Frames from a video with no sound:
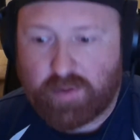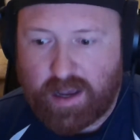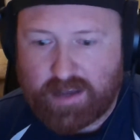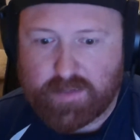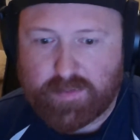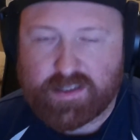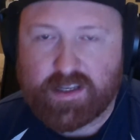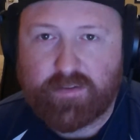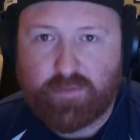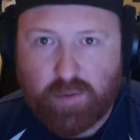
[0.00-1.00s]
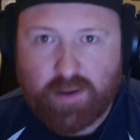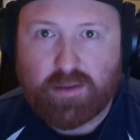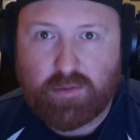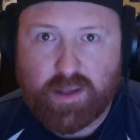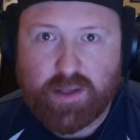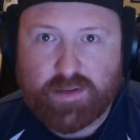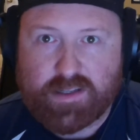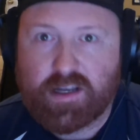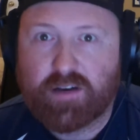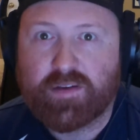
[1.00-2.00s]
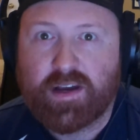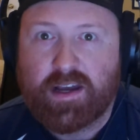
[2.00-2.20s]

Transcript: has up its sleeve with the Wii U itself,